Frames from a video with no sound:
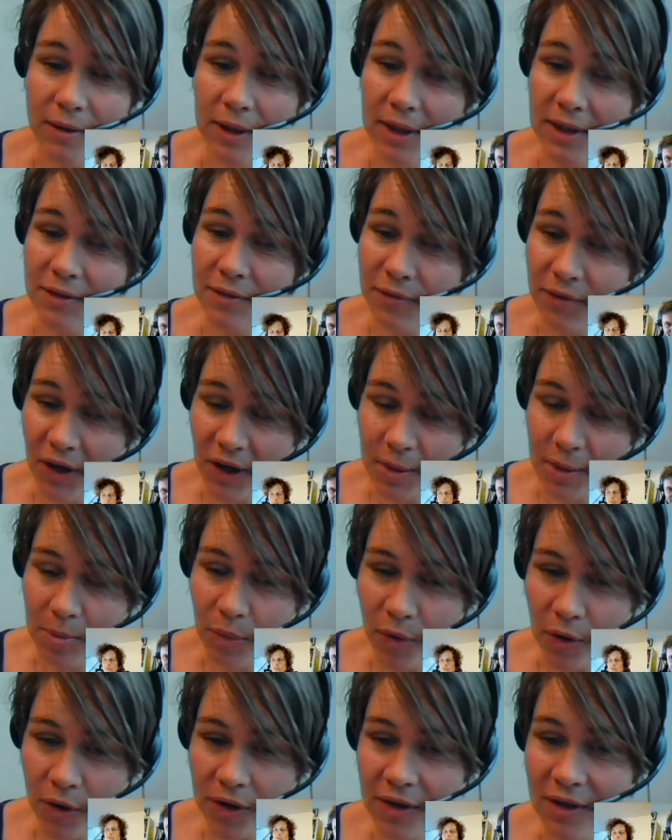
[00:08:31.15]
It's very
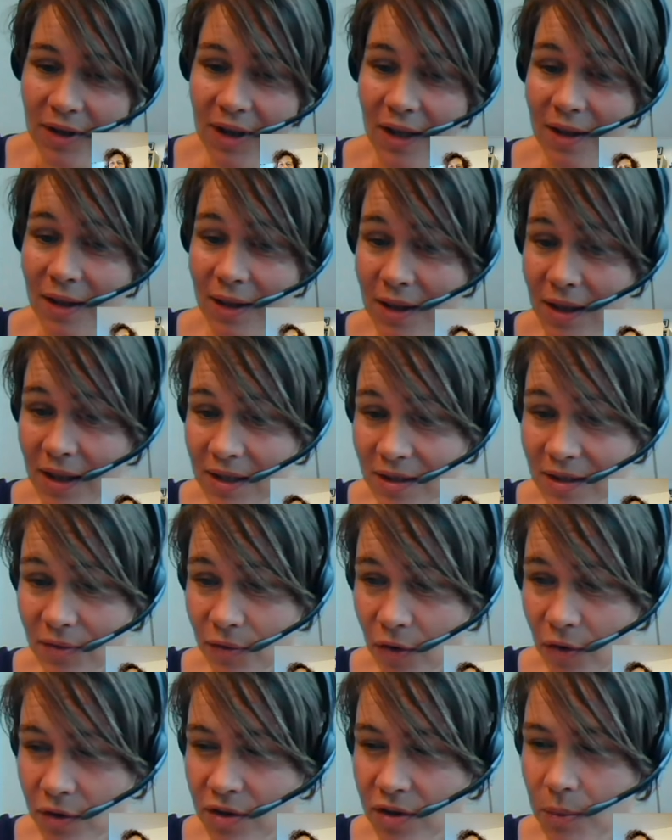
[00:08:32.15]
important that this
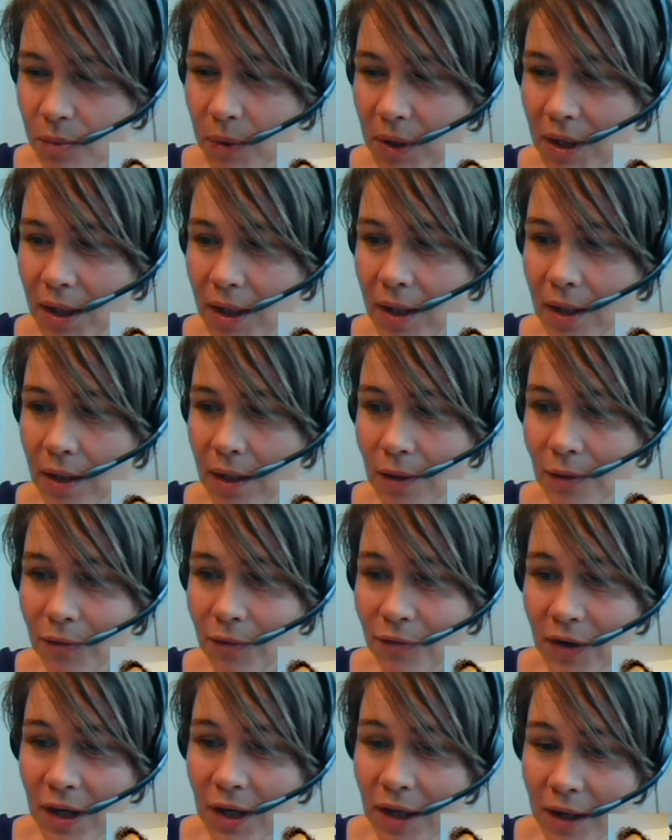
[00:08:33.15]
first week you
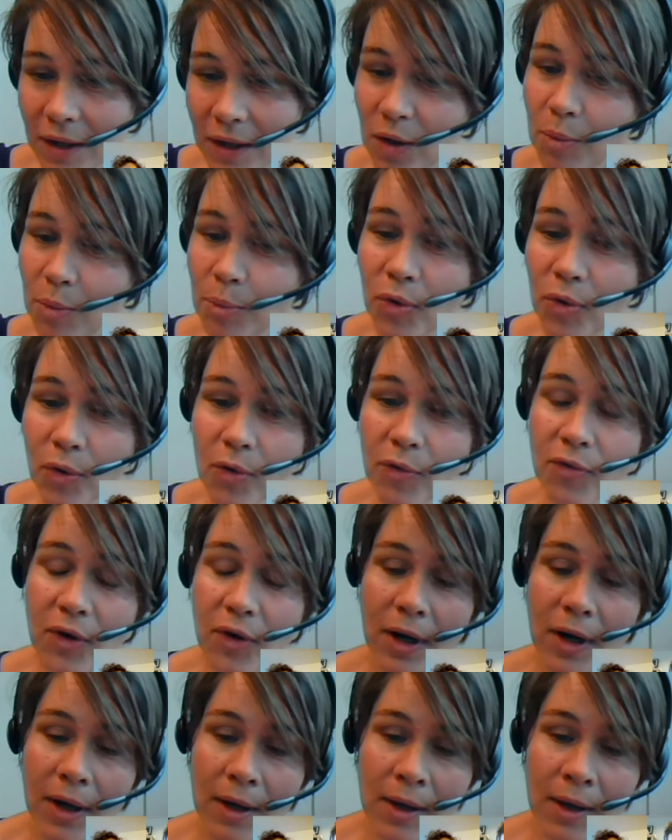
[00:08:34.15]
fill in your
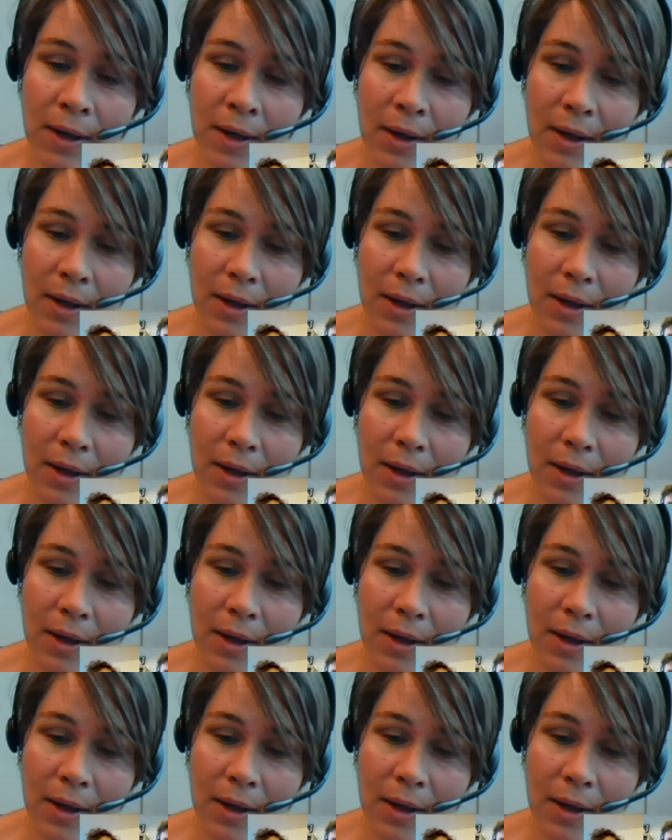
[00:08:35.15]
profile,